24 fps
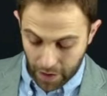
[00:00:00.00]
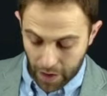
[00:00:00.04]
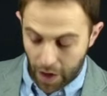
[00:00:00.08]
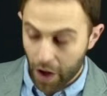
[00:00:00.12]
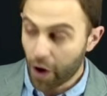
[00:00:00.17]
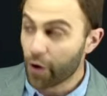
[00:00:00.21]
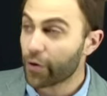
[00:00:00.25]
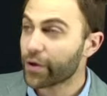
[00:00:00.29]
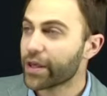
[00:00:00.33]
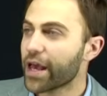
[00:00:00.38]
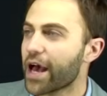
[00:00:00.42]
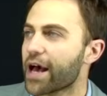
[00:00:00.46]

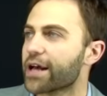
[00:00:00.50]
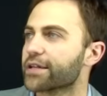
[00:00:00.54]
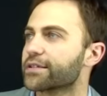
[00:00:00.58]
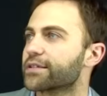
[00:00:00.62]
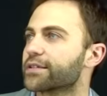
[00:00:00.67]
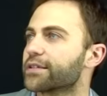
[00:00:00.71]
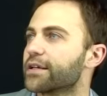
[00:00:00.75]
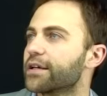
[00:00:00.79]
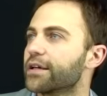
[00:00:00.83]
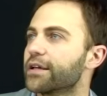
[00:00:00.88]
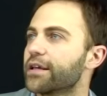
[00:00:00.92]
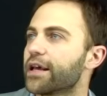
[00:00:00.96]
oh,
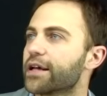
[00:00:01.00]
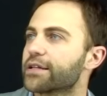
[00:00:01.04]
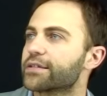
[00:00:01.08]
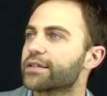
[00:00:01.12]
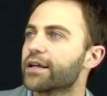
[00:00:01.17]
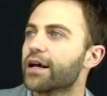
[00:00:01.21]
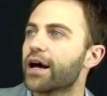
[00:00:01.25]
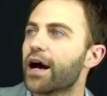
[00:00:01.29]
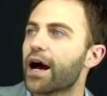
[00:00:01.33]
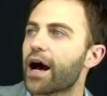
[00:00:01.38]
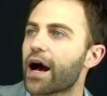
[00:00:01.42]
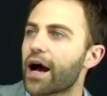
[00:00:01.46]
yes, yes,
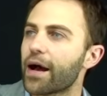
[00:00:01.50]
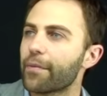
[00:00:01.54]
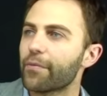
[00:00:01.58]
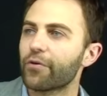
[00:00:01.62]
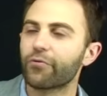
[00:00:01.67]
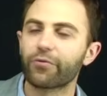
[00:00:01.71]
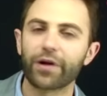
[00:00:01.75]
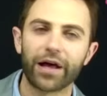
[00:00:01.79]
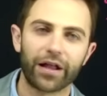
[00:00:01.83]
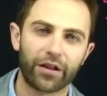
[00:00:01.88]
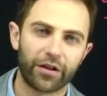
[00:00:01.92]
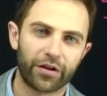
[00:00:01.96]
I'm a
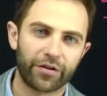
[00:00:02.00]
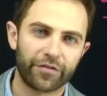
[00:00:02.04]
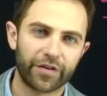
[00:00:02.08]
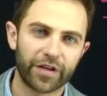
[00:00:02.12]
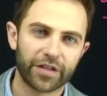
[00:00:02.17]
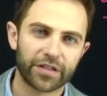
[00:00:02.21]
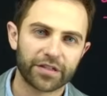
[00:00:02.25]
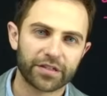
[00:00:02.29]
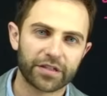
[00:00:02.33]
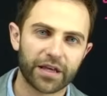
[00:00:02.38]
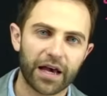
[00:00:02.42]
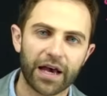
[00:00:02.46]

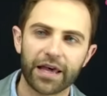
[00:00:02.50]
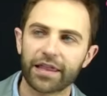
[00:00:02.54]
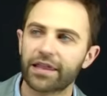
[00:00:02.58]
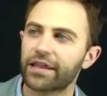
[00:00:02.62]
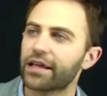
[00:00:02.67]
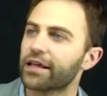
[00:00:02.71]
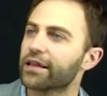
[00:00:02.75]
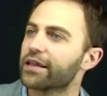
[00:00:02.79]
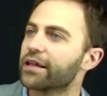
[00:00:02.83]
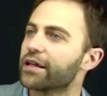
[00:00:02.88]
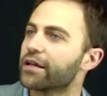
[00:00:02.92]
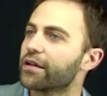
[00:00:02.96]
relativist. I
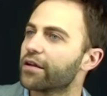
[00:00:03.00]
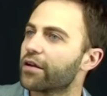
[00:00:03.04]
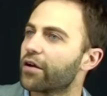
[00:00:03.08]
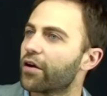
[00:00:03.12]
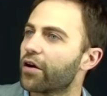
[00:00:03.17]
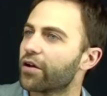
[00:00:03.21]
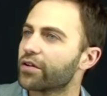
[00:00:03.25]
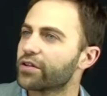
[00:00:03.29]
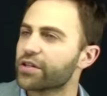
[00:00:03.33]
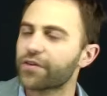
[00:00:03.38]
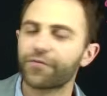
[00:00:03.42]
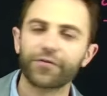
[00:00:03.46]
think that
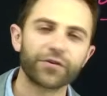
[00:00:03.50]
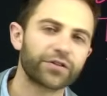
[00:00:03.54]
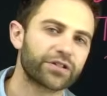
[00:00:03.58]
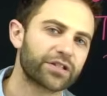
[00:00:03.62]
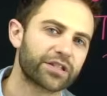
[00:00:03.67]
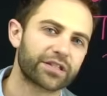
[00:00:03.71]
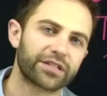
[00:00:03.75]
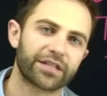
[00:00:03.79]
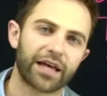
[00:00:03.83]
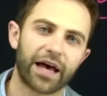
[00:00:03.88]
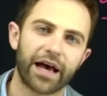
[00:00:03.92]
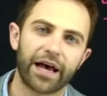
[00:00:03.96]
different
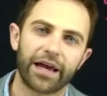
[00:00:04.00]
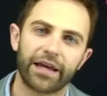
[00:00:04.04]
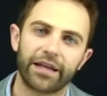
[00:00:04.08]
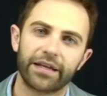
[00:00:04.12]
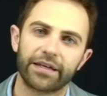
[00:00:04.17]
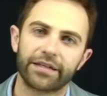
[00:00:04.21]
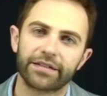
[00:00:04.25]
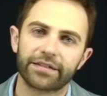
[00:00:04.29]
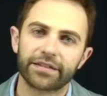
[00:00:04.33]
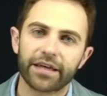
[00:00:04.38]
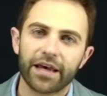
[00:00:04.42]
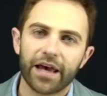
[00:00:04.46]

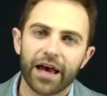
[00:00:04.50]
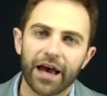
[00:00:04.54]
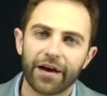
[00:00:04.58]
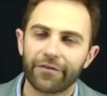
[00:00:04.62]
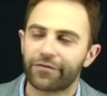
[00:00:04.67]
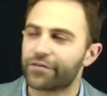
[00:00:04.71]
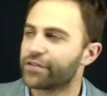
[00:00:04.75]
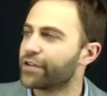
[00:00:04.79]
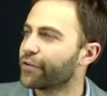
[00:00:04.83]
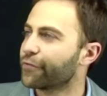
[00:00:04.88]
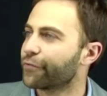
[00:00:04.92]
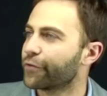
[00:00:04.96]
societies
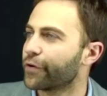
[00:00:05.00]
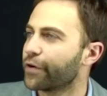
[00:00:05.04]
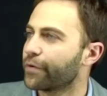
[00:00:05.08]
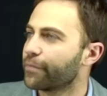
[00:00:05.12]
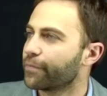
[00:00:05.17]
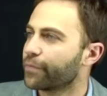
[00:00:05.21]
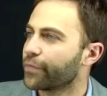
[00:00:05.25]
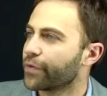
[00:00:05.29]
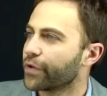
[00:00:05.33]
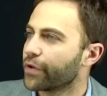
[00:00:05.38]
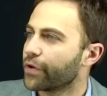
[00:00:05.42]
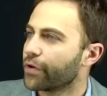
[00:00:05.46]
have different
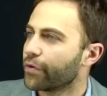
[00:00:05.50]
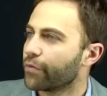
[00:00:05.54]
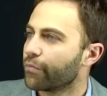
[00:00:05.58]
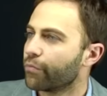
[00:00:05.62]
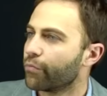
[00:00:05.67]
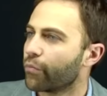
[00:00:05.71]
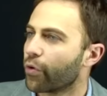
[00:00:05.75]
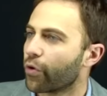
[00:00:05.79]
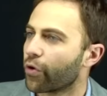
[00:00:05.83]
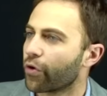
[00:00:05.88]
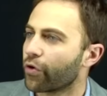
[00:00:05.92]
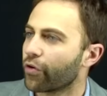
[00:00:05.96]

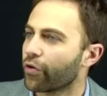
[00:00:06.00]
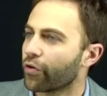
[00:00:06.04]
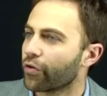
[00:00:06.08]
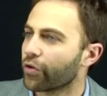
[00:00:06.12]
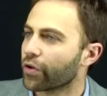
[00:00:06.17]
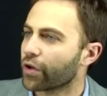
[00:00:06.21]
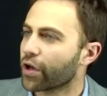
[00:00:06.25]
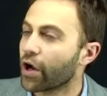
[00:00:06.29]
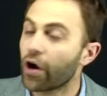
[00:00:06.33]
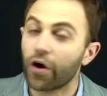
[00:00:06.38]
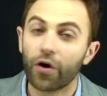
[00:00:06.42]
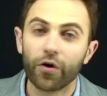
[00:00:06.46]
moral
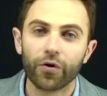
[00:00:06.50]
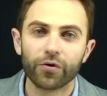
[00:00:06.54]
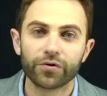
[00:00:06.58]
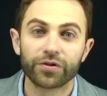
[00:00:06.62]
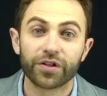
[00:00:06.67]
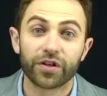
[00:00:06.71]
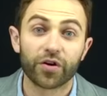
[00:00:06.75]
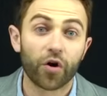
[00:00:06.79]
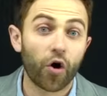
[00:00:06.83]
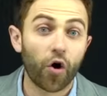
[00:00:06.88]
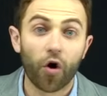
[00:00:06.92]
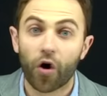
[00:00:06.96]
codes,
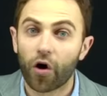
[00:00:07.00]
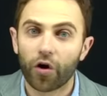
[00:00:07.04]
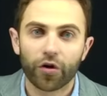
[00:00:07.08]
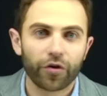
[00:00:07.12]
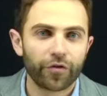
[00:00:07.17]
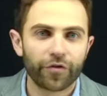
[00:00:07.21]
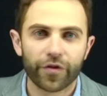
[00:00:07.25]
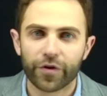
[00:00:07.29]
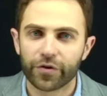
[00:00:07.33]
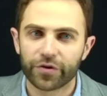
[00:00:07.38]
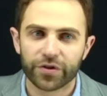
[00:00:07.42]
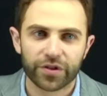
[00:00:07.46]
and all
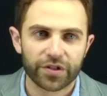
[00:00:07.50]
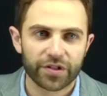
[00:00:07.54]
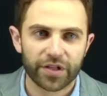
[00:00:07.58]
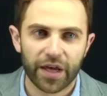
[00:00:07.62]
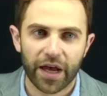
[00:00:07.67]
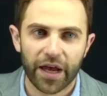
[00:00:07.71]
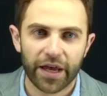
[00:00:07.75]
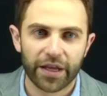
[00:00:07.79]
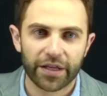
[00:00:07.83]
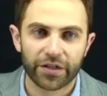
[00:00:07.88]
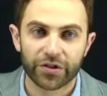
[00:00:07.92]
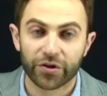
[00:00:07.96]
of those
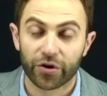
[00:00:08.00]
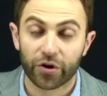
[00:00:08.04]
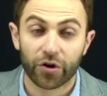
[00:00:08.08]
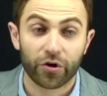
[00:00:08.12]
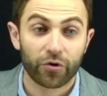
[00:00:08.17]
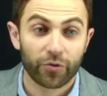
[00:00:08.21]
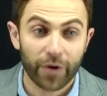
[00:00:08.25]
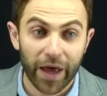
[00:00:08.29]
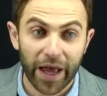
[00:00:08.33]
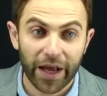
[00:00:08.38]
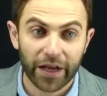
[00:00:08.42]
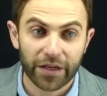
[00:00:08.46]
societies are
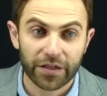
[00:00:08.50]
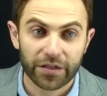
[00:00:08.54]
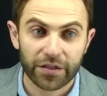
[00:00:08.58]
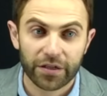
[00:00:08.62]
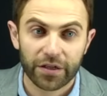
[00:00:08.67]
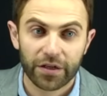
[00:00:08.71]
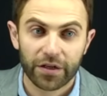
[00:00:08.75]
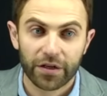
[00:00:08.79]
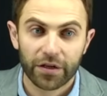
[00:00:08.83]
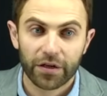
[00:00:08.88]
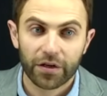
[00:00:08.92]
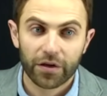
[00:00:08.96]
correct
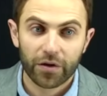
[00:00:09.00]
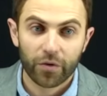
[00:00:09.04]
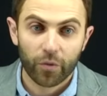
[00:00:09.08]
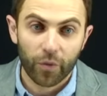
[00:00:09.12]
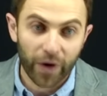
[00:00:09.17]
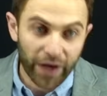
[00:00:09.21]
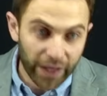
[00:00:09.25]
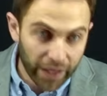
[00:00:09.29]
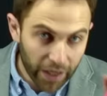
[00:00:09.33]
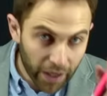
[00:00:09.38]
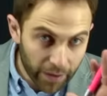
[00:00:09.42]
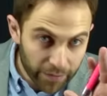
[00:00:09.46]

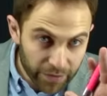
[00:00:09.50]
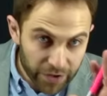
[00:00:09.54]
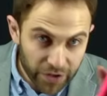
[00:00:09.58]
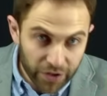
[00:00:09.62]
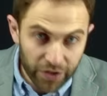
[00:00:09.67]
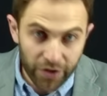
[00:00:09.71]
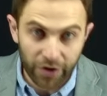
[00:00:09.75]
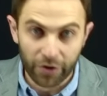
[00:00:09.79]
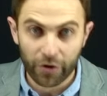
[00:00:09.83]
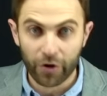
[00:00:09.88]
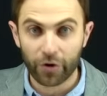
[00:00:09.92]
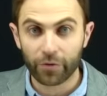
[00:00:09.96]
when it comes to
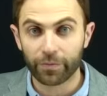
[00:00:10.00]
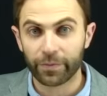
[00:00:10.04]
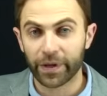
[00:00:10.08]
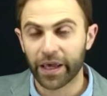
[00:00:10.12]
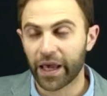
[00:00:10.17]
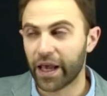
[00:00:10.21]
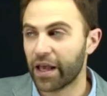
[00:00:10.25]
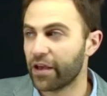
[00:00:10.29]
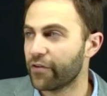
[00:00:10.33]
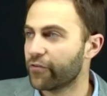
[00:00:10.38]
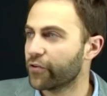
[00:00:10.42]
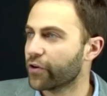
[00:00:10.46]
their own
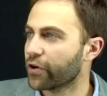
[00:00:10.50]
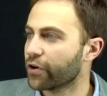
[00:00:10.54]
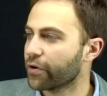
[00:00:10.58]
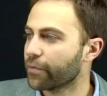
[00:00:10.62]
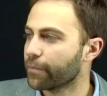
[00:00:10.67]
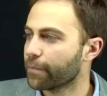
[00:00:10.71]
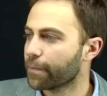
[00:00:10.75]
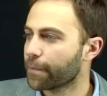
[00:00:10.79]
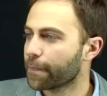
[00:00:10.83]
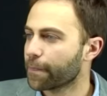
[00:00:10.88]
behavior,